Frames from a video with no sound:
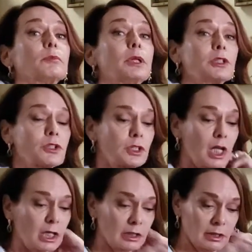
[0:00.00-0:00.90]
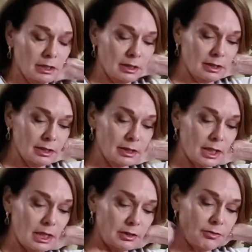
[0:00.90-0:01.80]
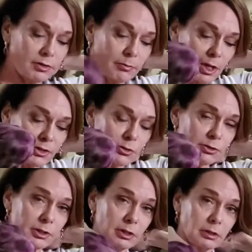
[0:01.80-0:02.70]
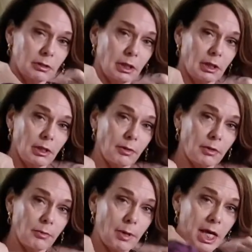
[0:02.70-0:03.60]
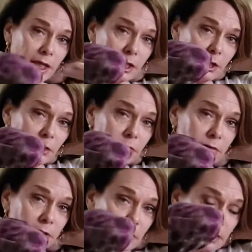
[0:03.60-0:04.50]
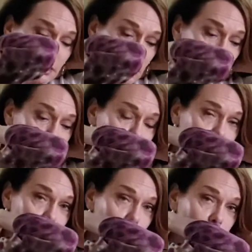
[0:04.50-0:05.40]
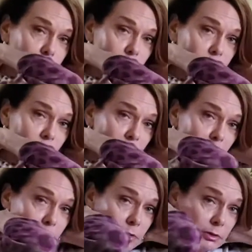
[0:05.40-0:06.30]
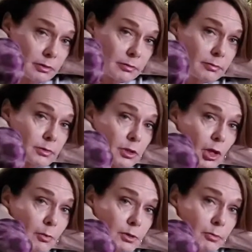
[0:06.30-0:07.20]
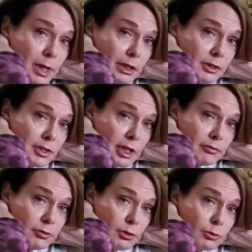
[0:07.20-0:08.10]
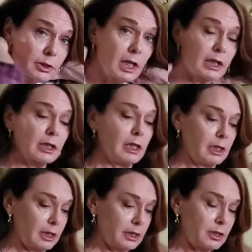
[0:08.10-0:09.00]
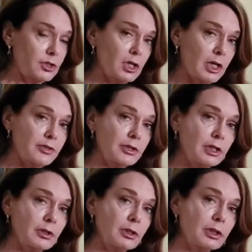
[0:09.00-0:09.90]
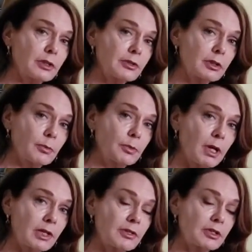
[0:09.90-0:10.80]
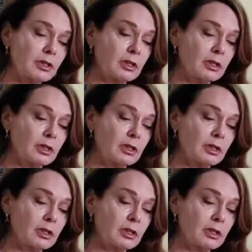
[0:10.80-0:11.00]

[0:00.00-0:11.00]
pinched neck, and if the muscles in the back here are overdeveloped to help to balance that forward neck, and the chest area is compressed,